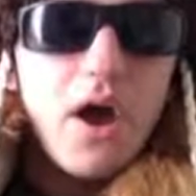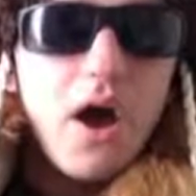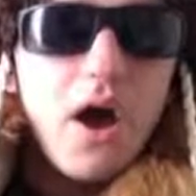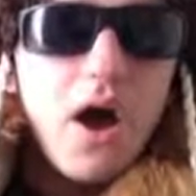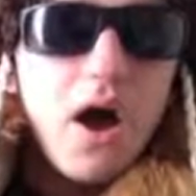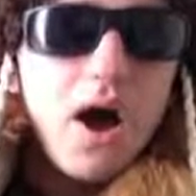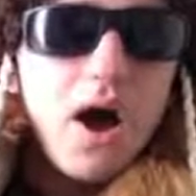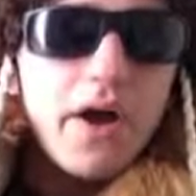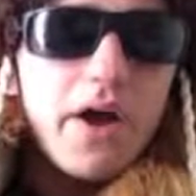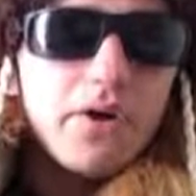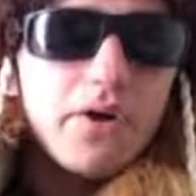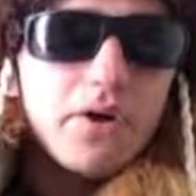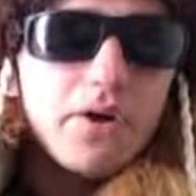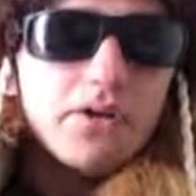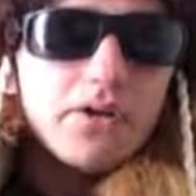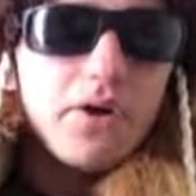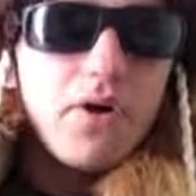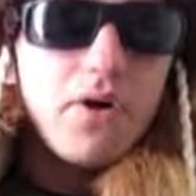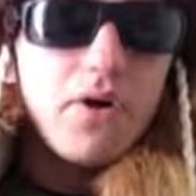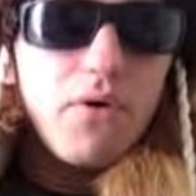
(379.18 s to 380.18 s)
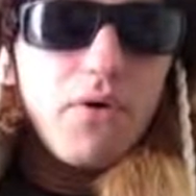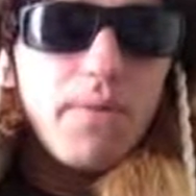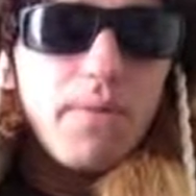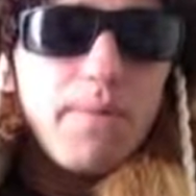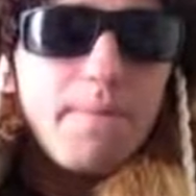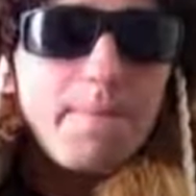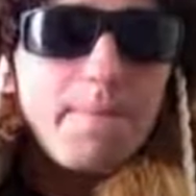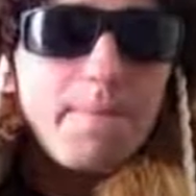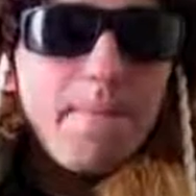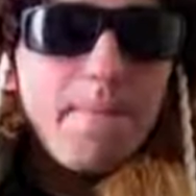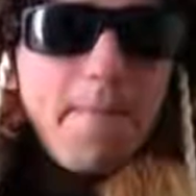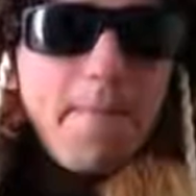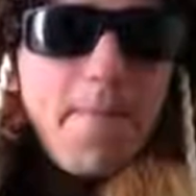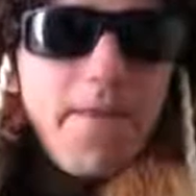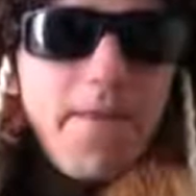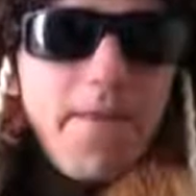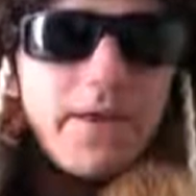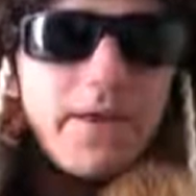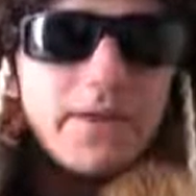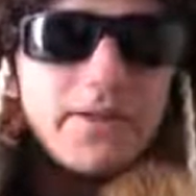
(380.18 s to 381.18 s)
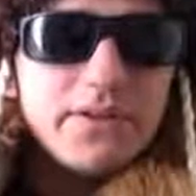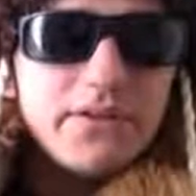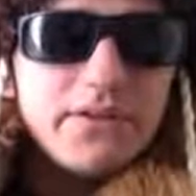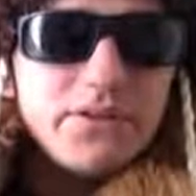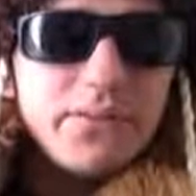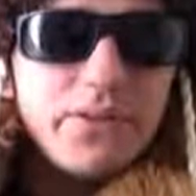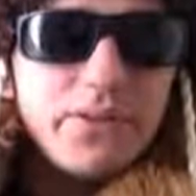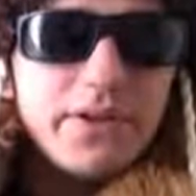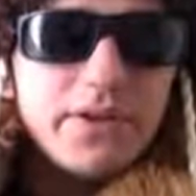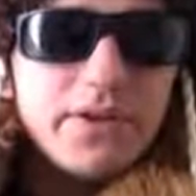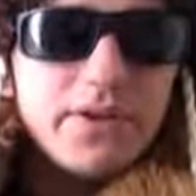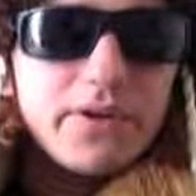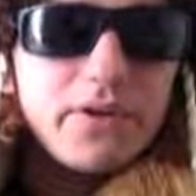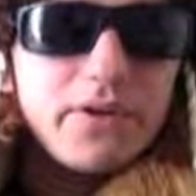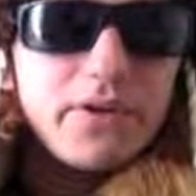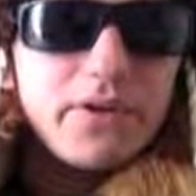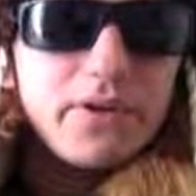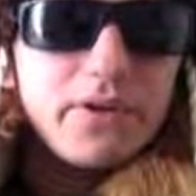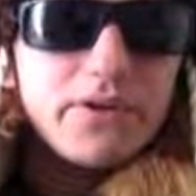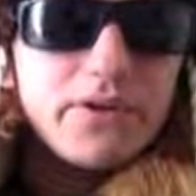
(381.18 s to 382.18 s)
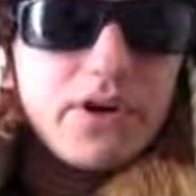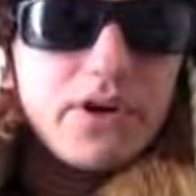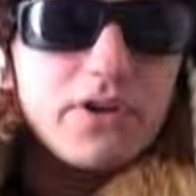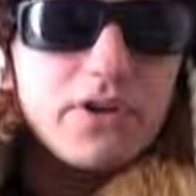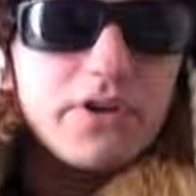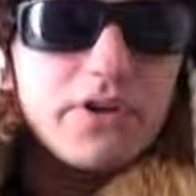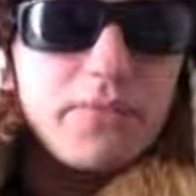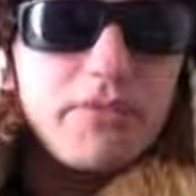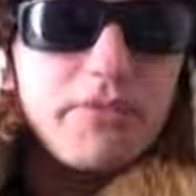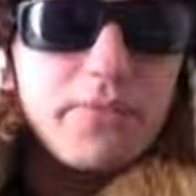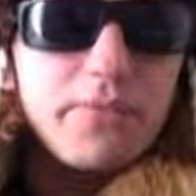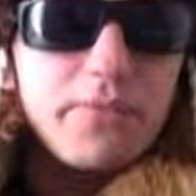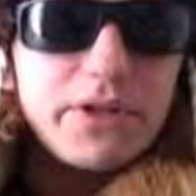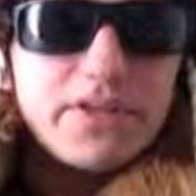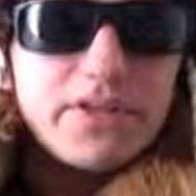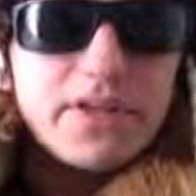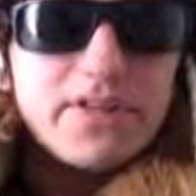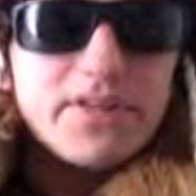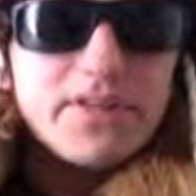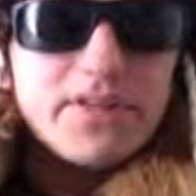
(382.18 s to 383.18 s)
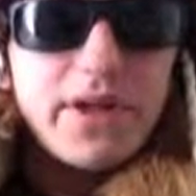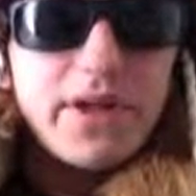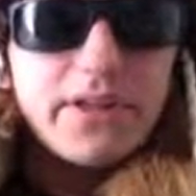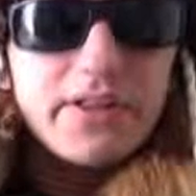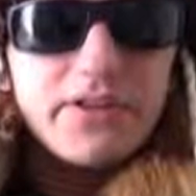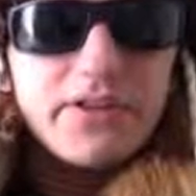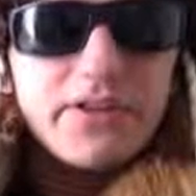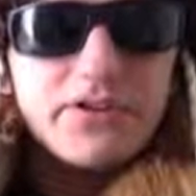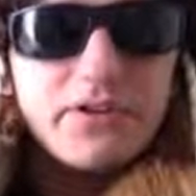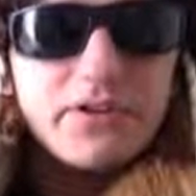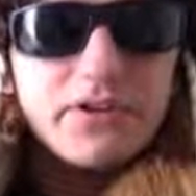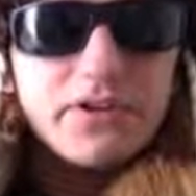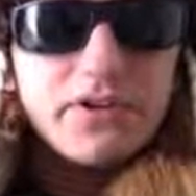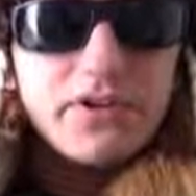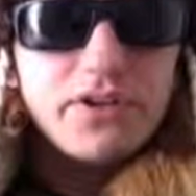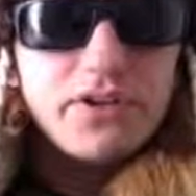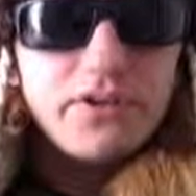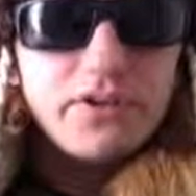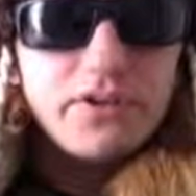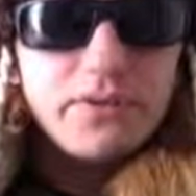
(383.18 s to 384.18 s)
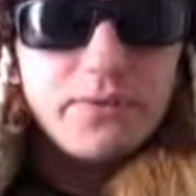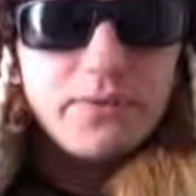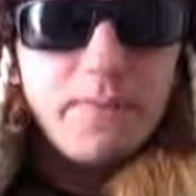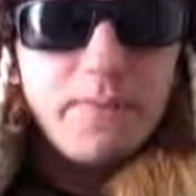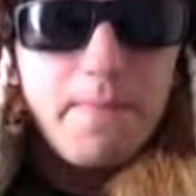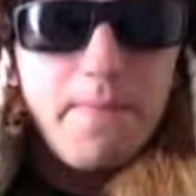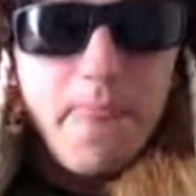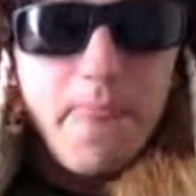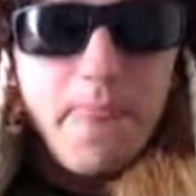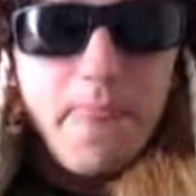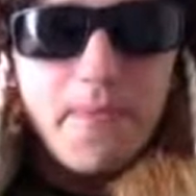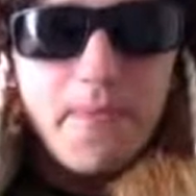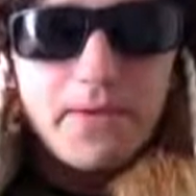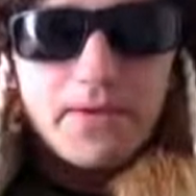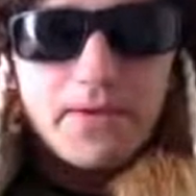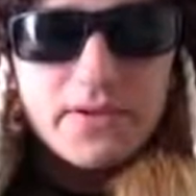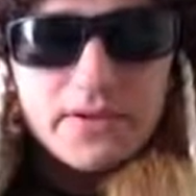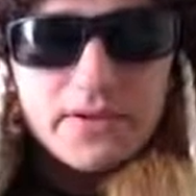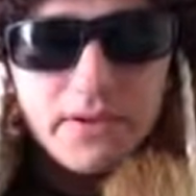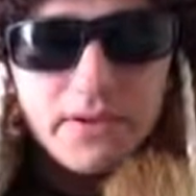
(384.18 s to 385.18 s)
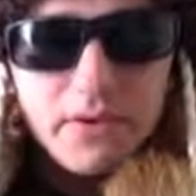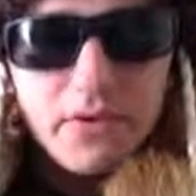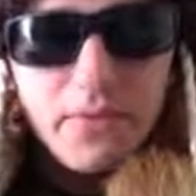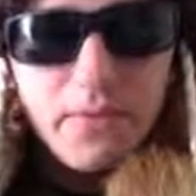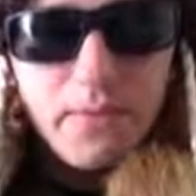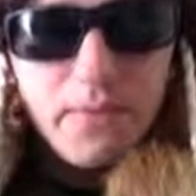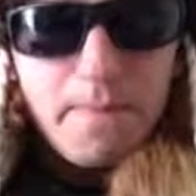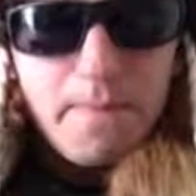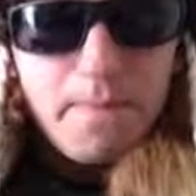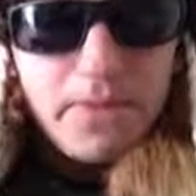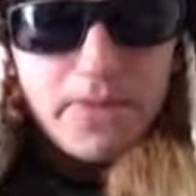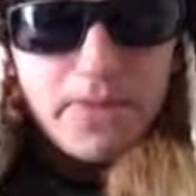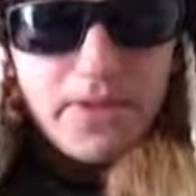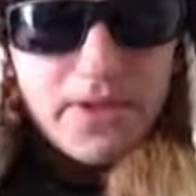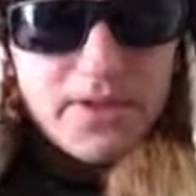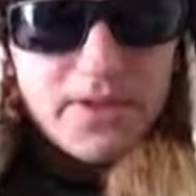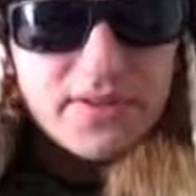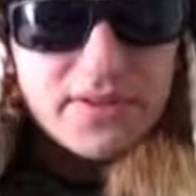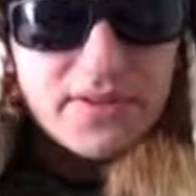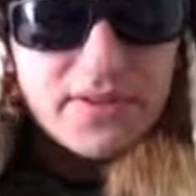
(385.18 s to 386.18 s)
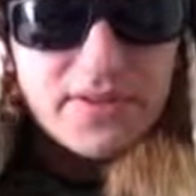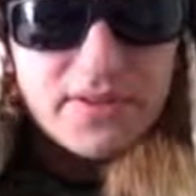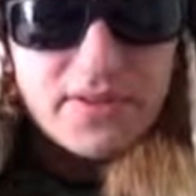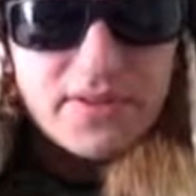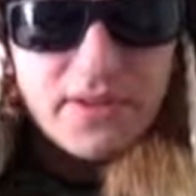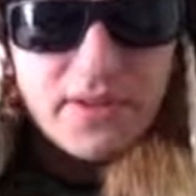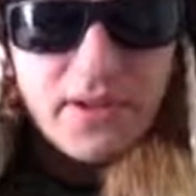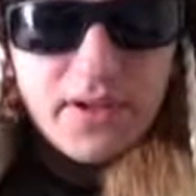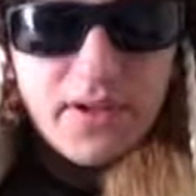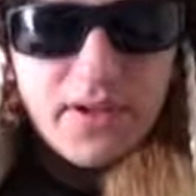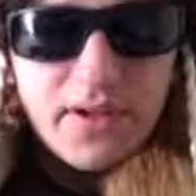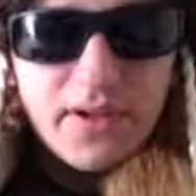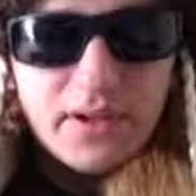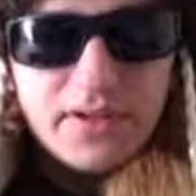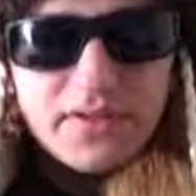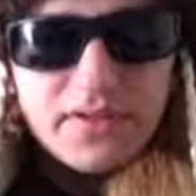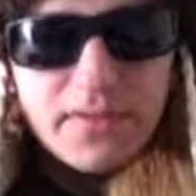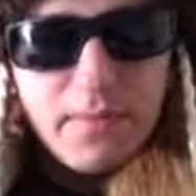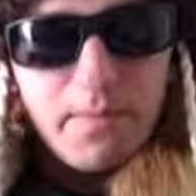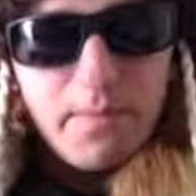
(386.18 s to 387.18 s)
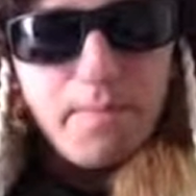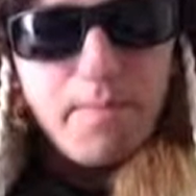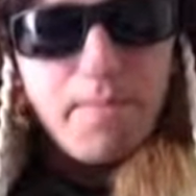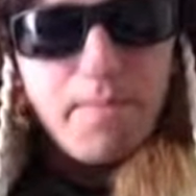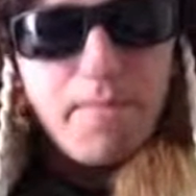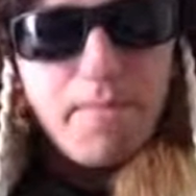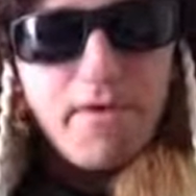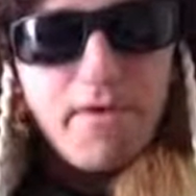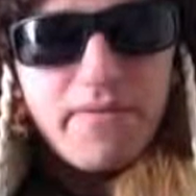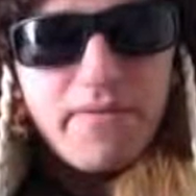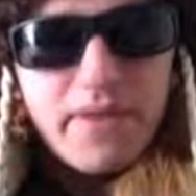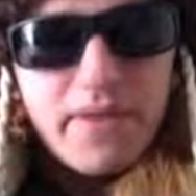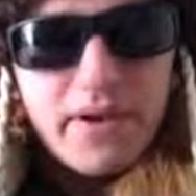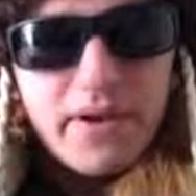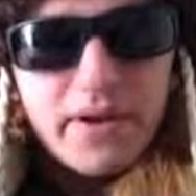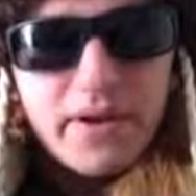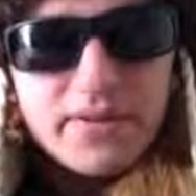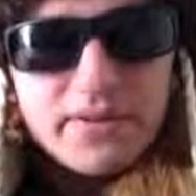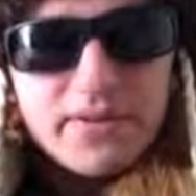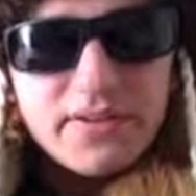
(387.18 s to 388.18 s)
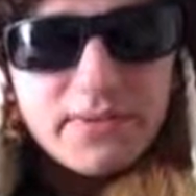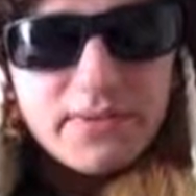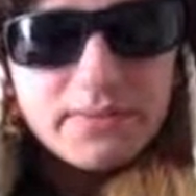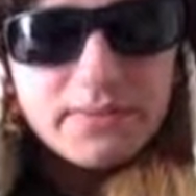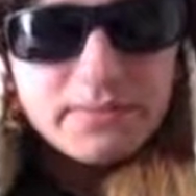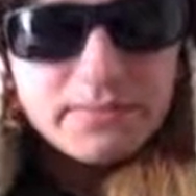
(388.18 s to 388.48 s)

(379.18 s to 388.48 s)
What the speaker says: high or low, and whether or not a movement is likely to continue. So this is a perfect